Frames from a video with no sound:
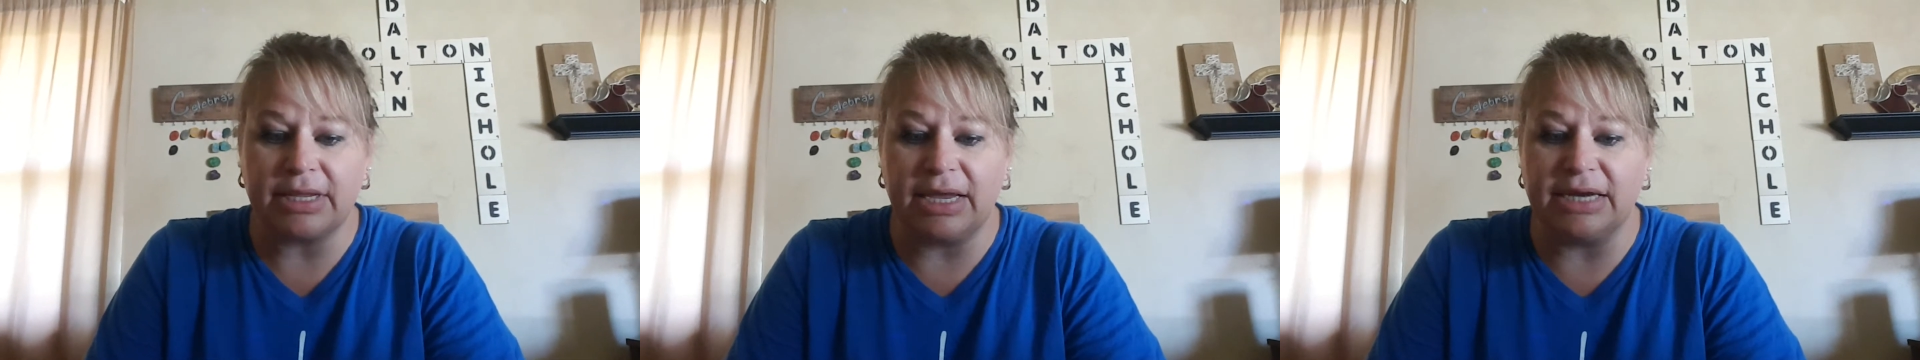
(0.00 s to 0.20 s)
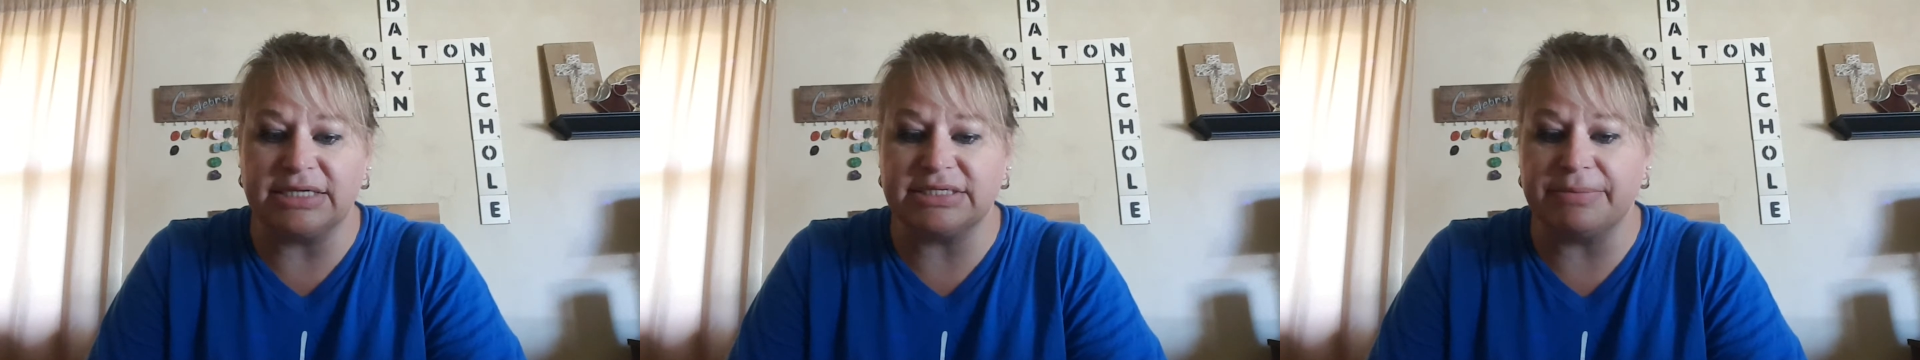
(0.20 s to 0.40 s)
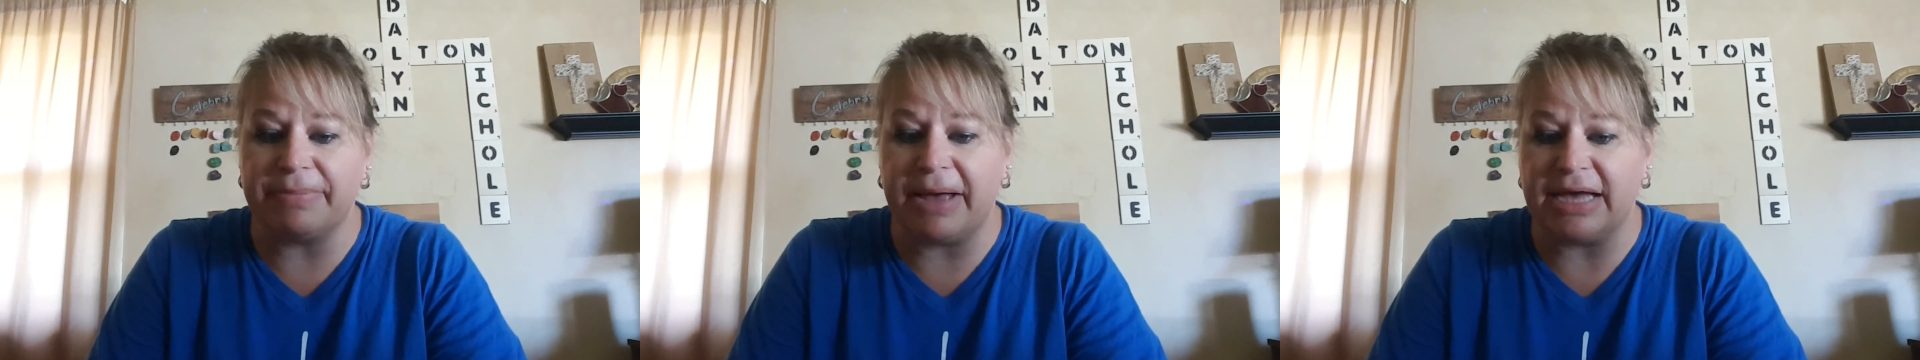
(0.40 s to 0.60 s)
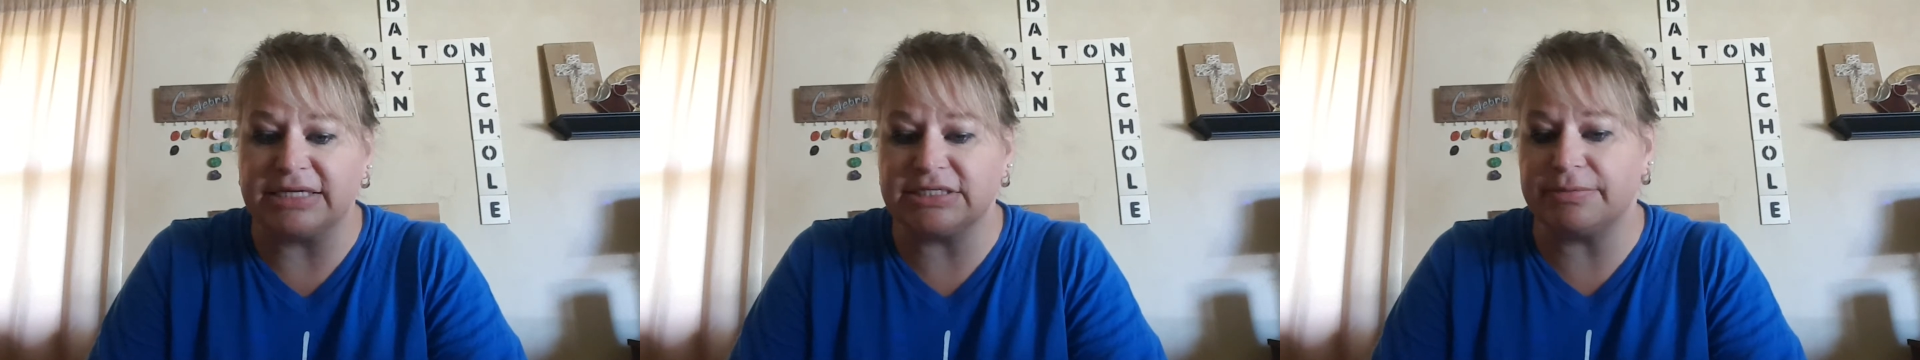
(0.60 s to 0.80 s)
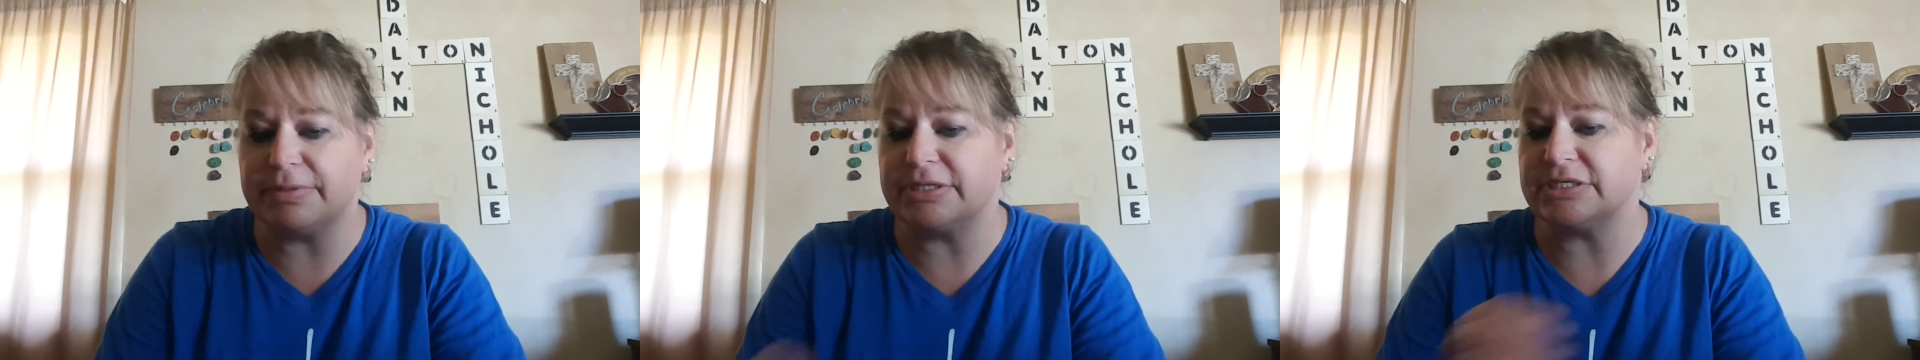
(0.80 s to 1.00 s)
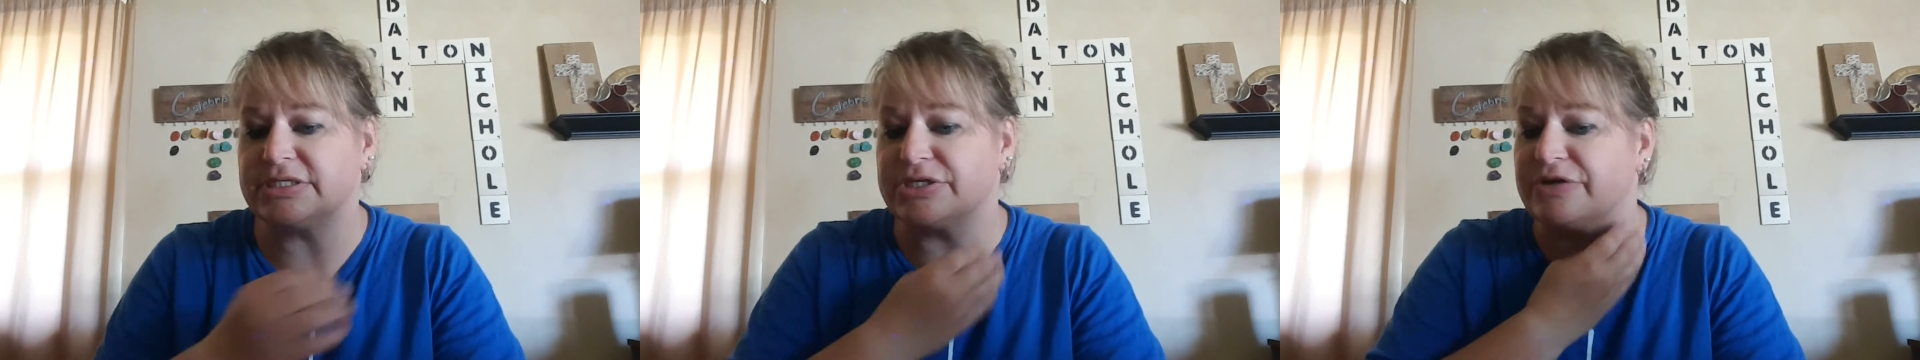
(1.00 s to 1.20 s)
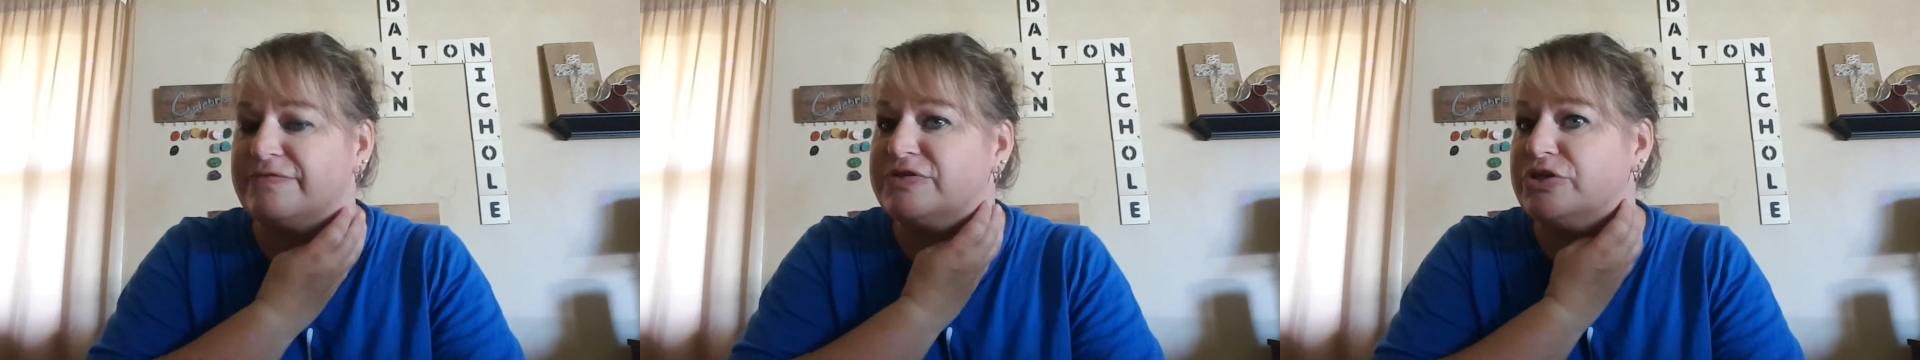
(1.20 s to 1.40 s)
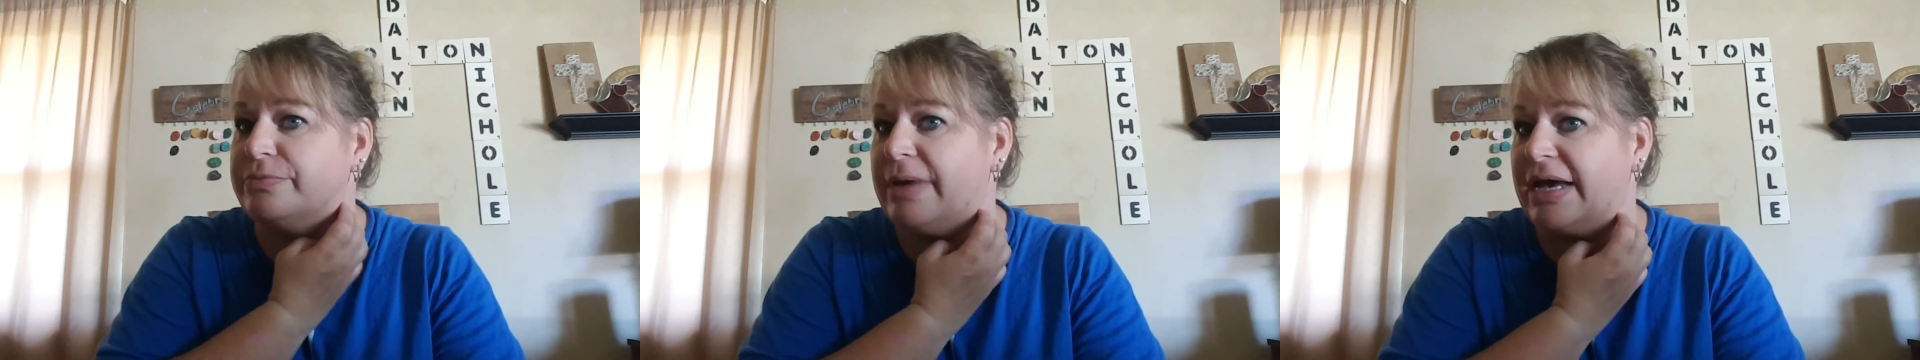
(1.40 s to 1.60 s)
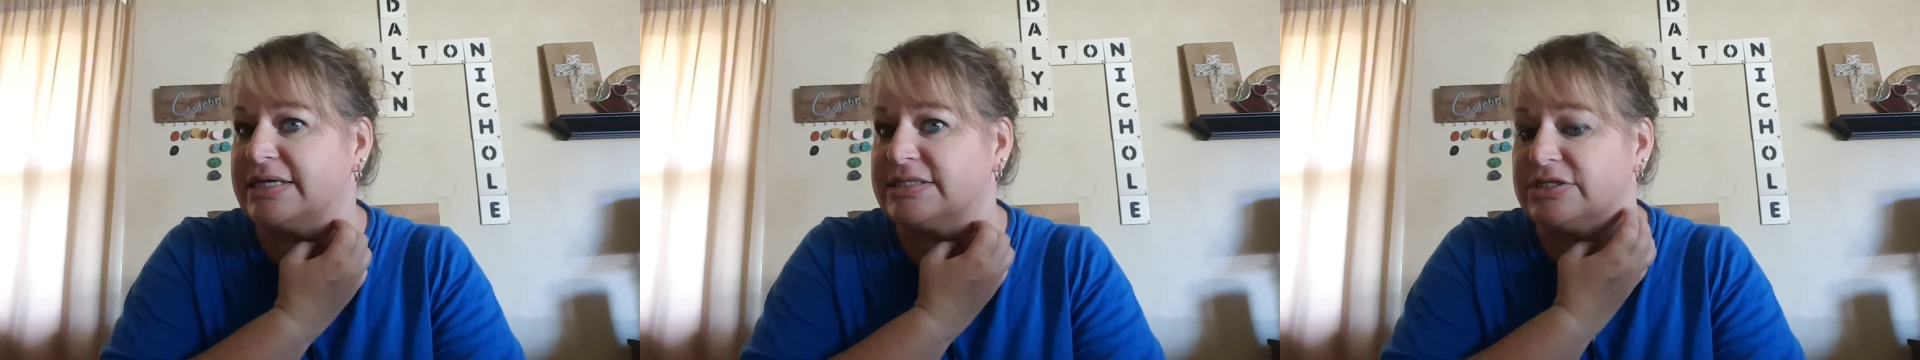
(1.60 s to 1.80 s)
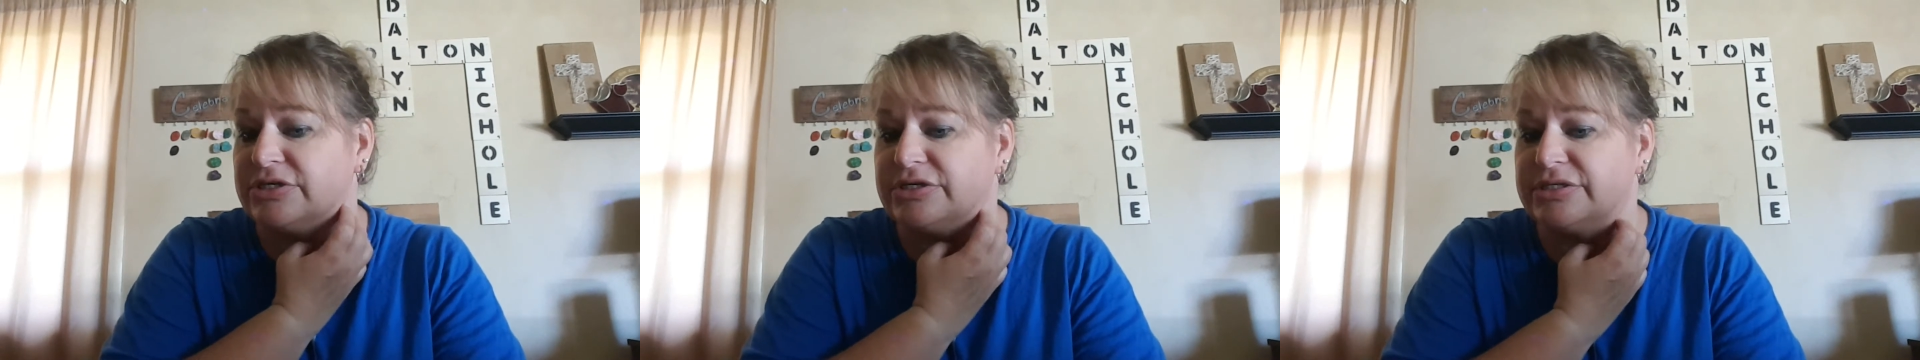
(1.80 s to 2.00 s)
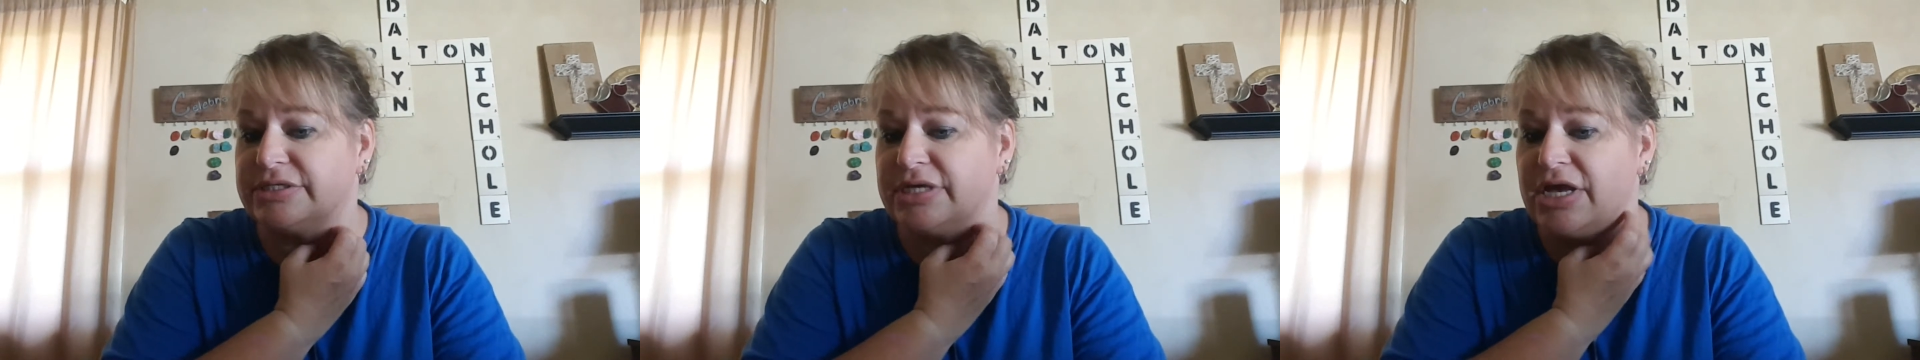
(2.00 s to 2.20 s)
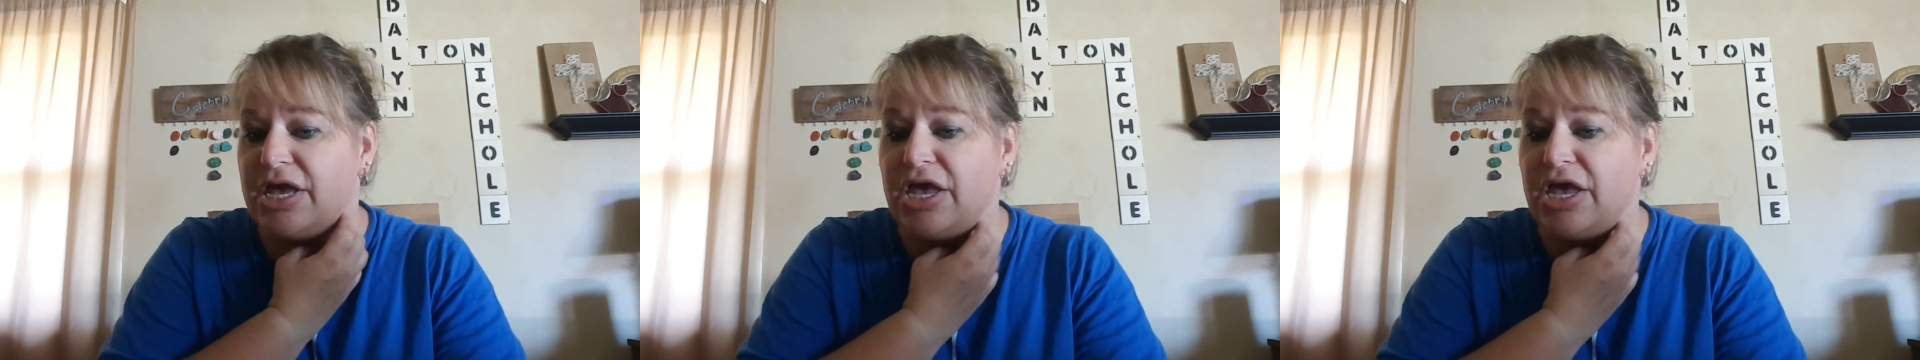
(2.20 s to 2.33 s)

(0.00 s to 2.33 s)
It is impossible to serve two masters.